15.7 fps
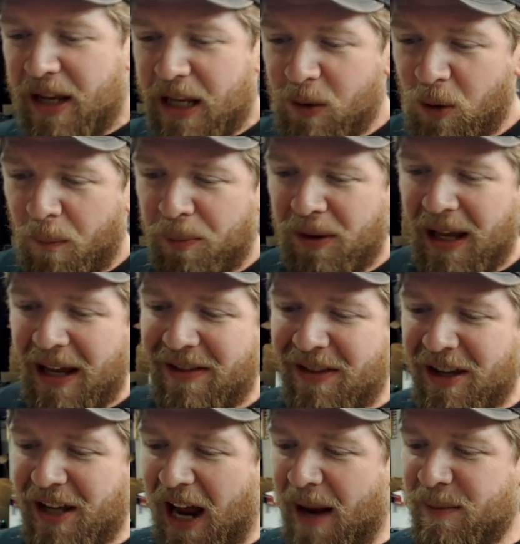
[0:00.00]
He will play
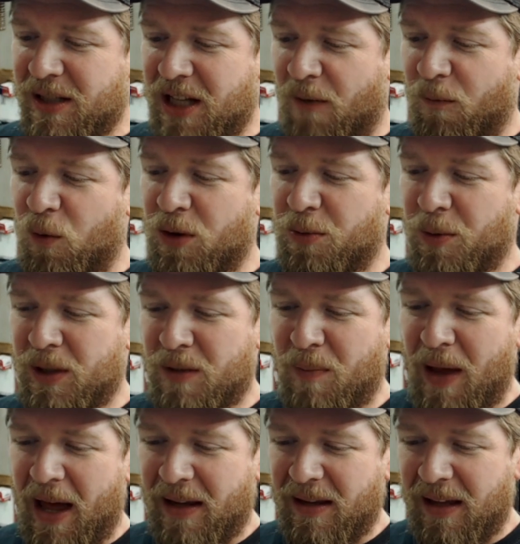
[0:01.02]
the Dime stuff with
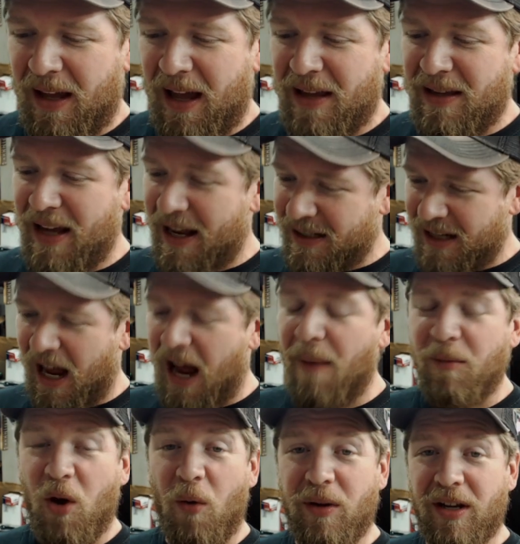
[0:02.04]
respect. And yes,
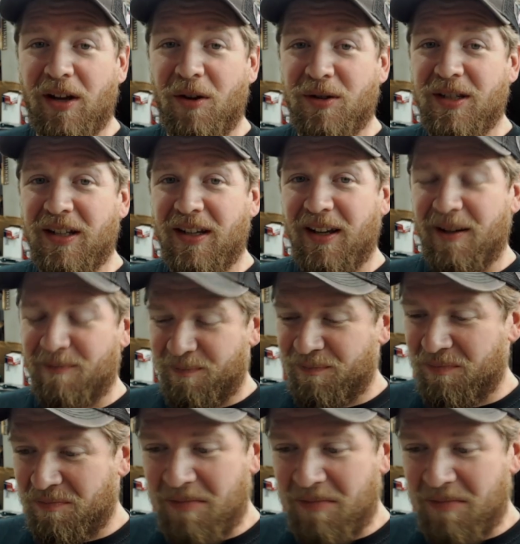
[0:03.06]
I'm going to go see it.